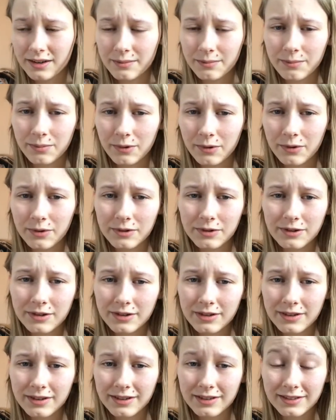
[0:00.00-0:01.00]
but
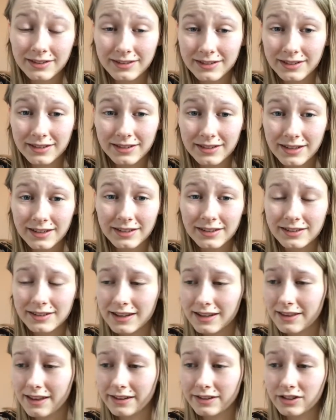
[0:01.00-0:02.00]
this is said
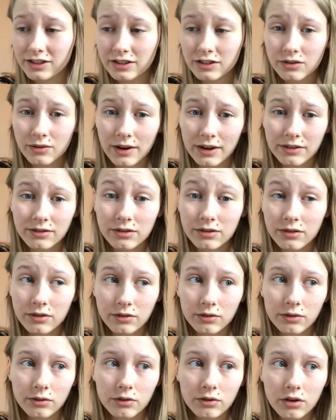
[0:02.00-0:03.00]
that she tries to
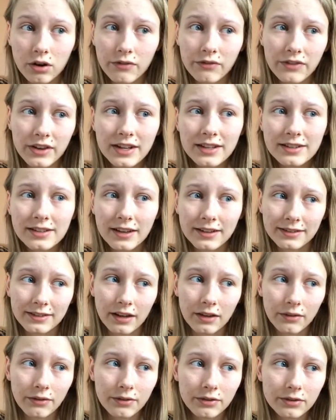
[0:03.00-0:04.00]
convince
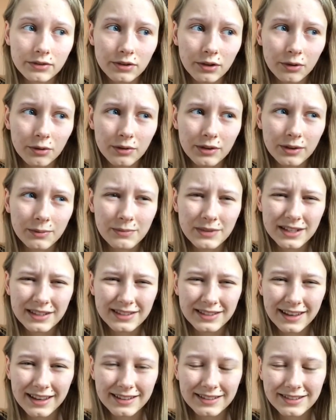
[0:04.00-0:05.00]
herself, so it means
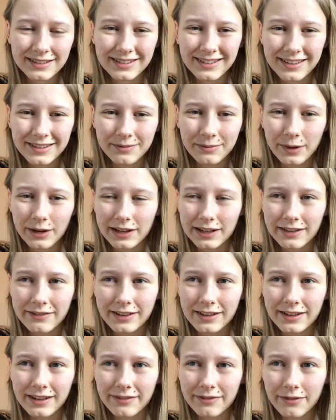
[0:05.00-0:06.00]
that she doesn't believe
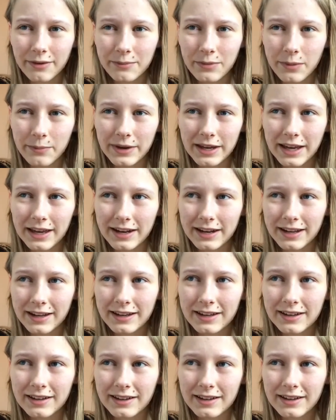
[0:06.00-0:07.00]
it from the beginning,
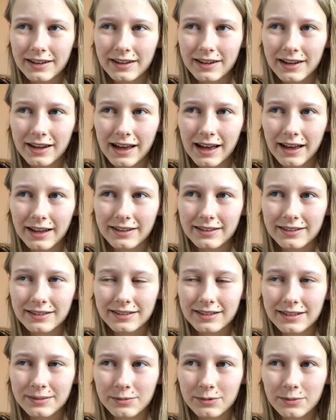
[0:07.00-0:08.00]
and she
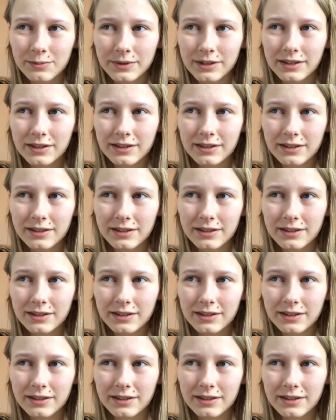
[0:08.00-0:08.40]
seems to be